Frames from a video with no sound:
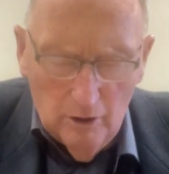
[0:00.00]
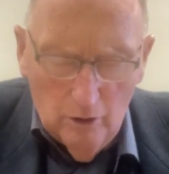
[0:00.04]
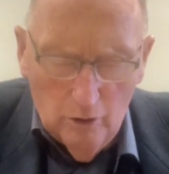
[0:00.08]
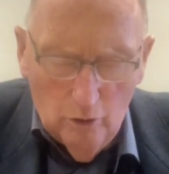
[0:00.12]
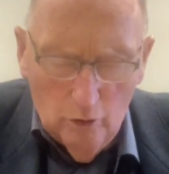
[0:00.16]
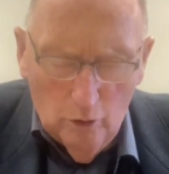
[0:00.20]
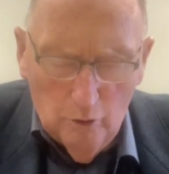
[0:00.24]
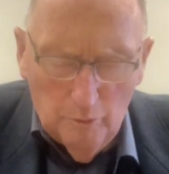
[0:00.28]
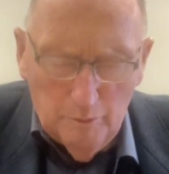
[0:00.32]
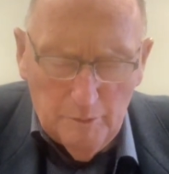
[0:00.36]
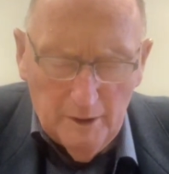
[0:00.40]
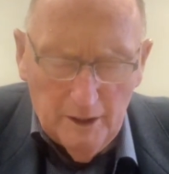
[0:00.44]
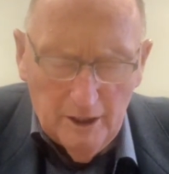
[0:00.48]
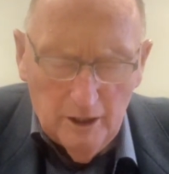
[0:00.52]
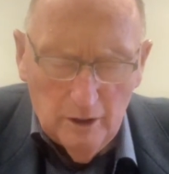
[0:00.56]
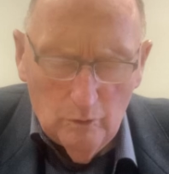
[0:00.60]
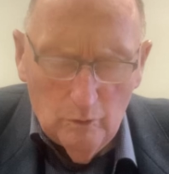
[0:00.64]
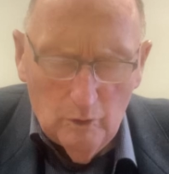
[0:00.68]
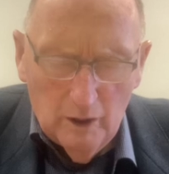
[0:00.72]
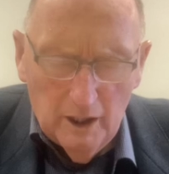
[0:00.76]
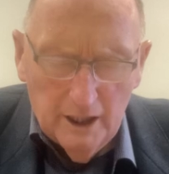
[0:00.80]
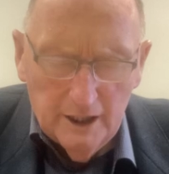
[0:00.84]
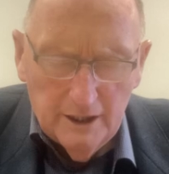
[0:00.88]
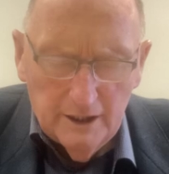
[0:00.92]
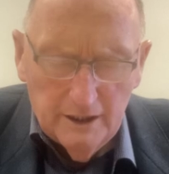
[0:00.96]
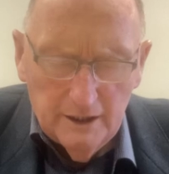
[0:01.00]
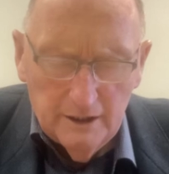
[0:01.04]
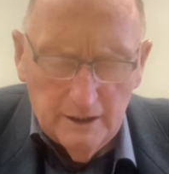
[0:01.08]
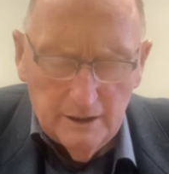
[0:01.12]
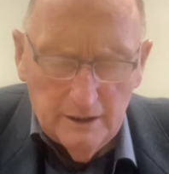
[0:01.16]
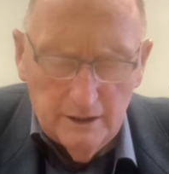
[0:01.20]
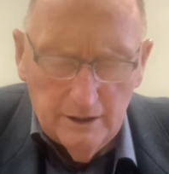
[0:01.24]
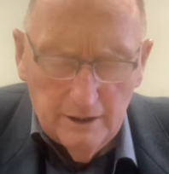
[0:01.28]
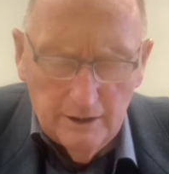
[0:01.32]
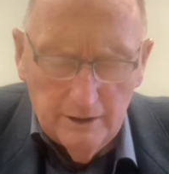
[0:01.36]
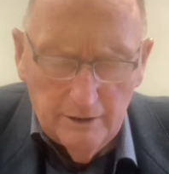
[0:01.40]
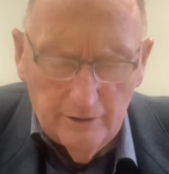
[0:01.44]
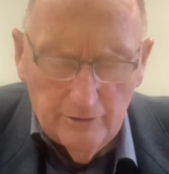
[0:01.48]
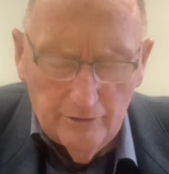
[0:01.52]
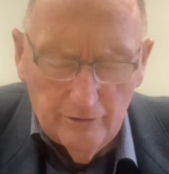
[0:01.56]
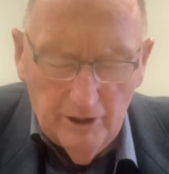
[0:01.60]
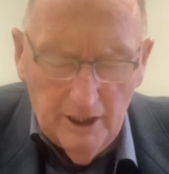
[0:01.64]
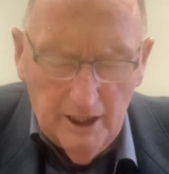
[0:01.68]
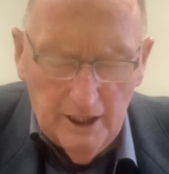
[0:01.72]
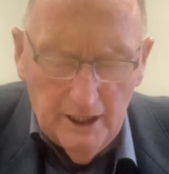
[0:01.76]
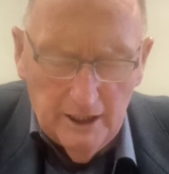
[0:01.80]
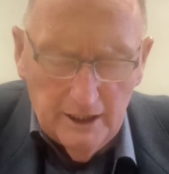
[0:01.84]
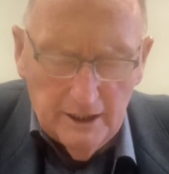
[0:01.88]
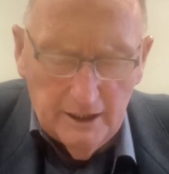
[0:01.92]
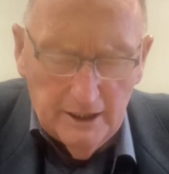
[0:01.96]
open the Word and to read
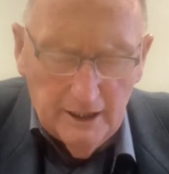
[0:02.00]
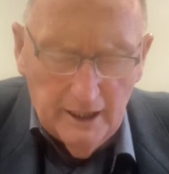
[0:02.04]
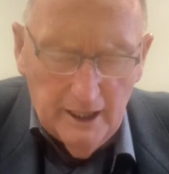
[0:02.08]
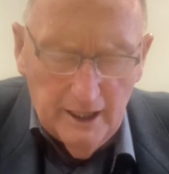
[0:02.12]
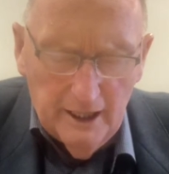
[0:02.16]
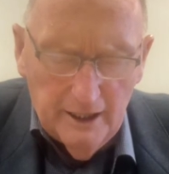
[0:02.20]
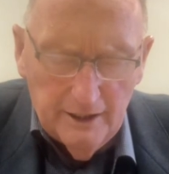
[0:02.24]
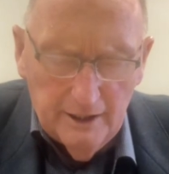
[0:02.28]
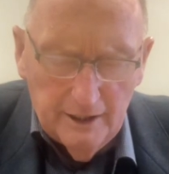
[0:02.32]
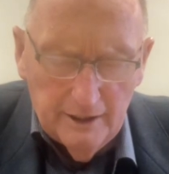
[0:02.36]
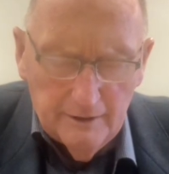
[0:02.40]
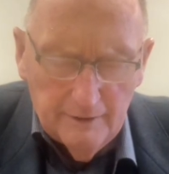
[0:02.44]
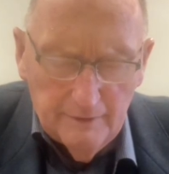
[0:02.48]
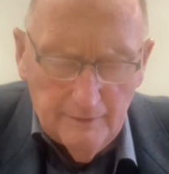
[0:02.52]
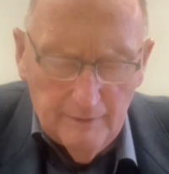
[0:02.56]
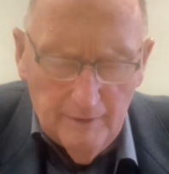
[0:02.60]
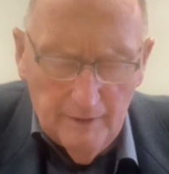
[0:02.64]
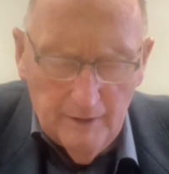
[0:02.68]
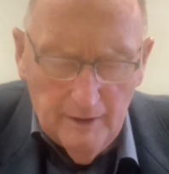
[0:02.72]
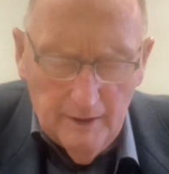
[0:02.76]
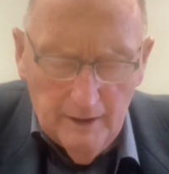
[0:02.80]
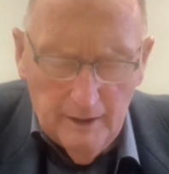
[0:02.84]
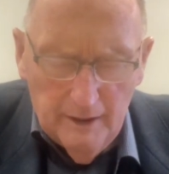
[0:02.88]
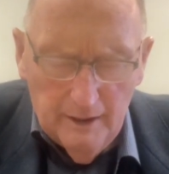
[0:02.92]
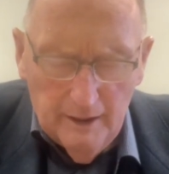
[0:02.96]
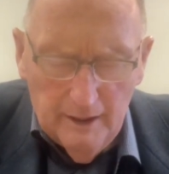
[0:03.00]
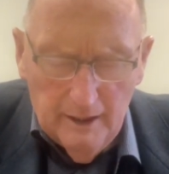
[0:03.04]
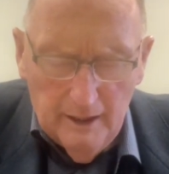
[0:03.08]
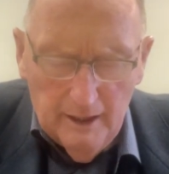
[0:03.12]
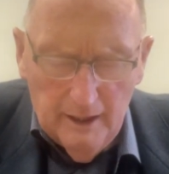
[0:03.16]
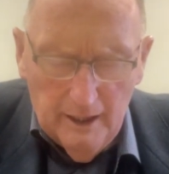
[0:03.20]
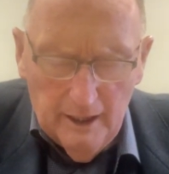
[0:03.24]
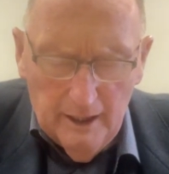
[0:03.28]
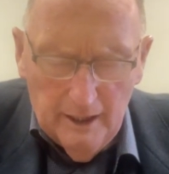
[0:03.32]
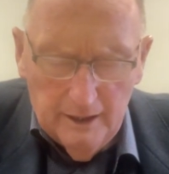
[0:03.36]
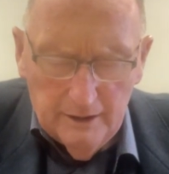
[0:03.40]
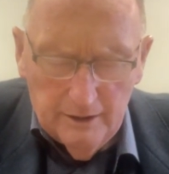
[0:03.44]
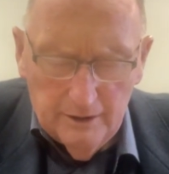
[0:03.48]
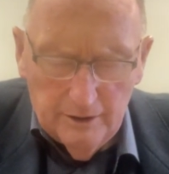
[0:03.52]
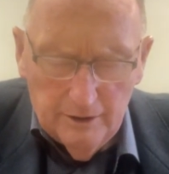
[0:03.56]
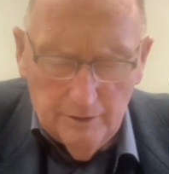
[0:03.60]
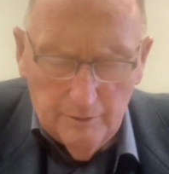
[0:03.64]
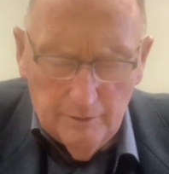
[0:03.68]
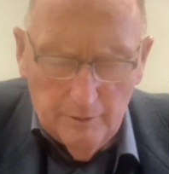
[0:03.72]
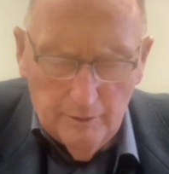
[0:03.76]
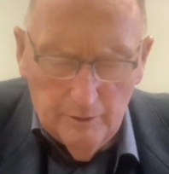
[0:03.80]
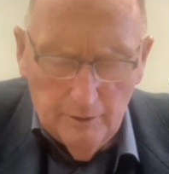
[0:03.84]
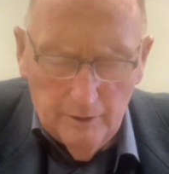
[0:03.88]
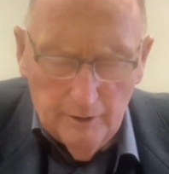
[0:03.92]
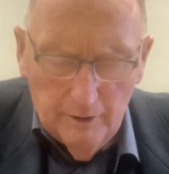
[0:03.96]
it together and to